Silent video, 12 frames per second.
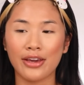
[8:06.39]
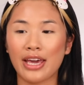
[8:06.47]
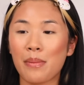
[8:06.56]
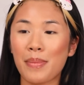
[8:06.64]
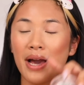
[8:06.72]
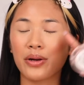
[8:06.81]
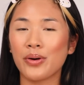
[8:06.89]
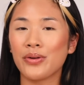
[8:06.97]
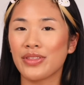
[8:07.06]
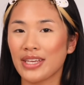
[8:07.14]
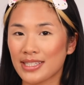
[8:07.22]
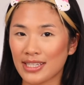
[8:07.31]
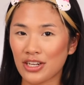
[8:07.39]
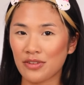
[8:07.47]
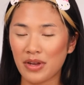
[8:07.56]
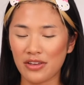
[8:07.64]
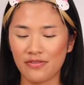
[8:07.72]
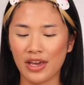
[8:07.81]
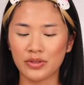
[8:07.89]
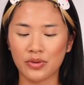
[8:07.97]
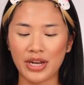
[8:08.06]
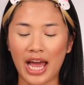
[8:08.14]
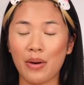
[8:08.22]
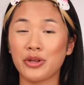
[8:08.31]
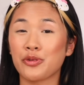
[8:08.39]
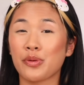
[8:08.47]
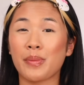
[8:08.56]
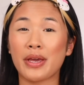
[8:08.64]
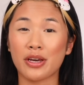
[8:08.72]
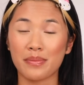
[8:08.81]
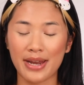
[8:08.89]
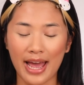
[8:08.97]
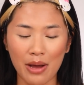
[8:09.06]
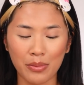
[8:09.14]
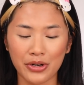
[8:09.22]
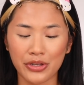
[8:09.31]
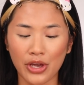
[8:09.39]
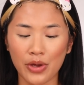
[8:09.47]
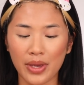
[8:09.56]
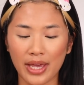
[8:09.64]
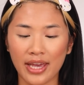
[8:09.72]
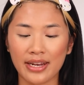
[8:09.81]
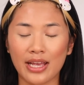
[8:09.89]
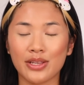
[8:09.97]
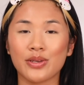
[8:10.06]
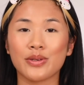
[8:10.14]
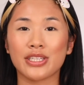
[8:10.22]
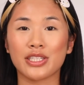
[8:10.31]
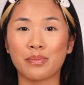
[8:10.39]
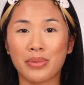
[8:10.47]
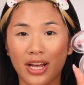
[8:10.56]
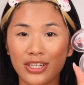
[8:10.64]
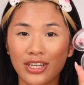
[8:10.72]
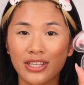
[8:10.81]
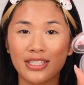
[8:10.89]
Okay, back on this side of my face on how I do my makeup now, I'm gonna go in and use this blusher.